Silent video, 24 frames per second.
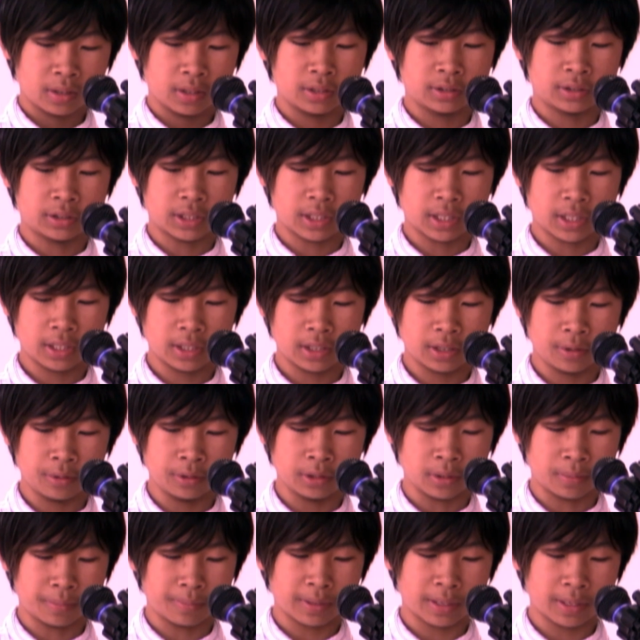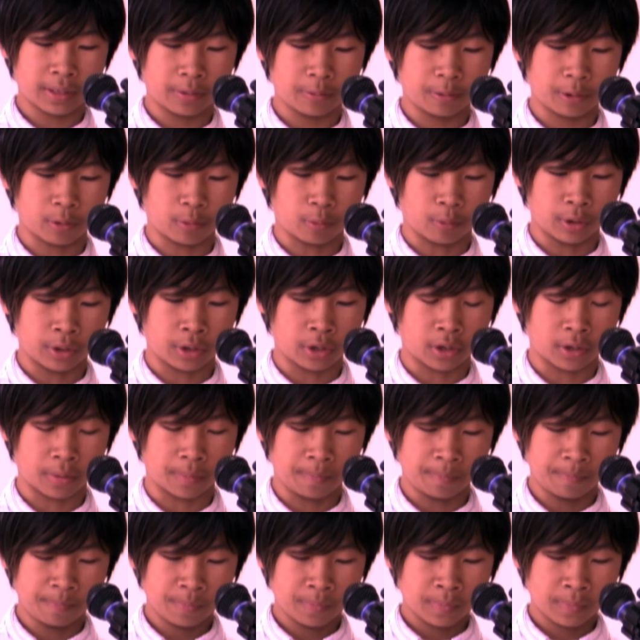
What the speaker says: Instead, it was a man with one arm.